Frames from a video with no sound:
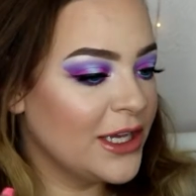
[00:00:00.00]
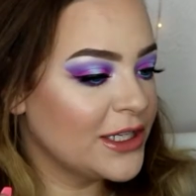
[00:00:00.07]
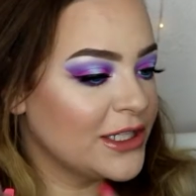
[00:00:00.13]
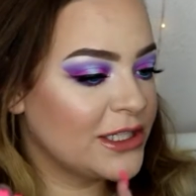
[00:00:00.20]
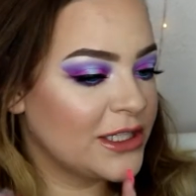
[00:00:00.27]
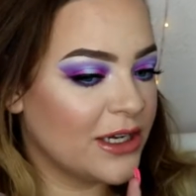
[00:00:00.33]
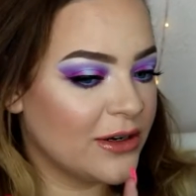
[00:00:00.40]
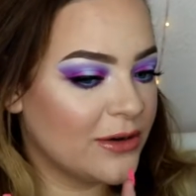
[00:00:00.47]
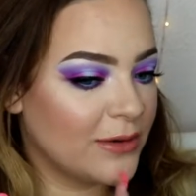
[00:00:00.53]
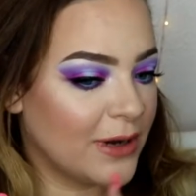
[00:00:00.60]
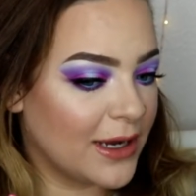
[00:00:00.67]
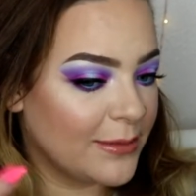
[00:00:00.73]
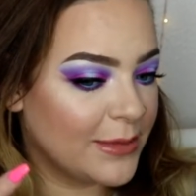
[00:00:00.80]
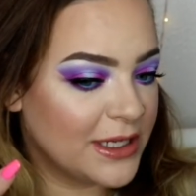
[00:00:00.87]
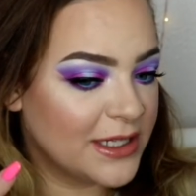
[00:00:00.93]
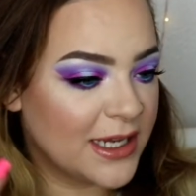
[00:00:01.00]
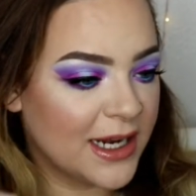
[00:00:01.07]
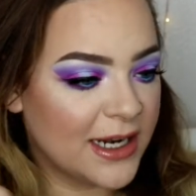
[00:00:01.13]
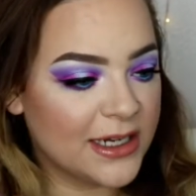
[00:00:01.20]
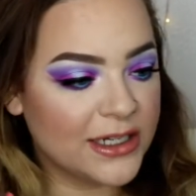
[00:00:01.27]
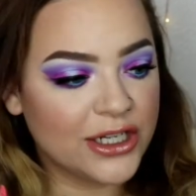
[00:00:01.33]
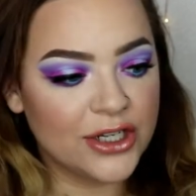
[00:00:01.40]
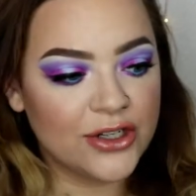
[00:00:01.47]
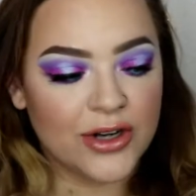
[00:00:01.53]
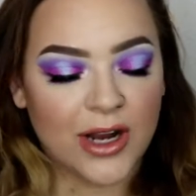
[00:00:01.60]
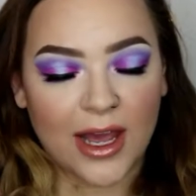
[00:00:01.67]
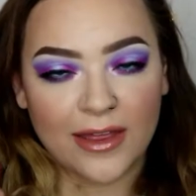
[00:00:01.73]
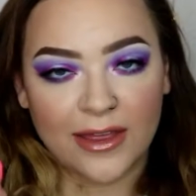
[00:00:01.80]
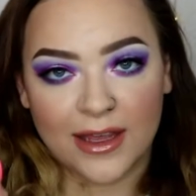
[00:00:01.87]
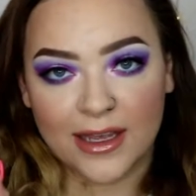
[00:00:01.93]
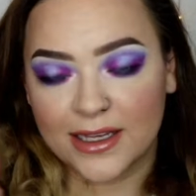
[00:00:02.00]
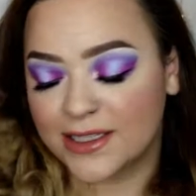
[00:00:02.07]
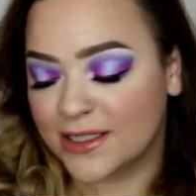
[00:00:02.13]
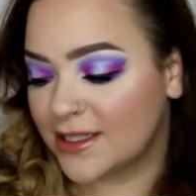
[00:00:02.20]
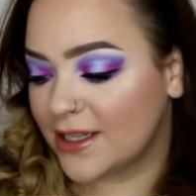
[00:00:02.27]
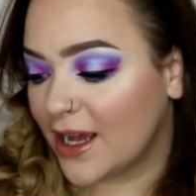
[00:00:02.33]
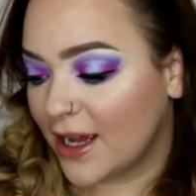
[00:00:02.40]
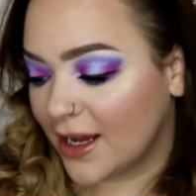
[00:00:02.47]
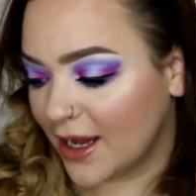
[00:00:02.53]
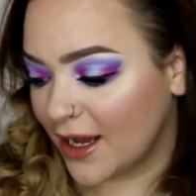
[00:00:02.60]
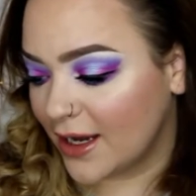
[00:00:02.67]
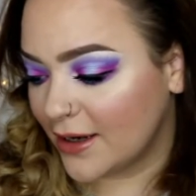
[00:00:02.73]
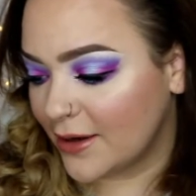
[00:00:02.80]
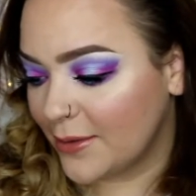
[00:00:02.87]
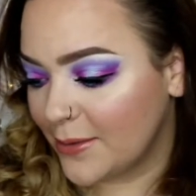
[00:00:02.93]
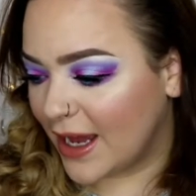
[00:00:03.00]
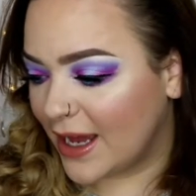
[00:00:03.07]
so I'm excited to try this again.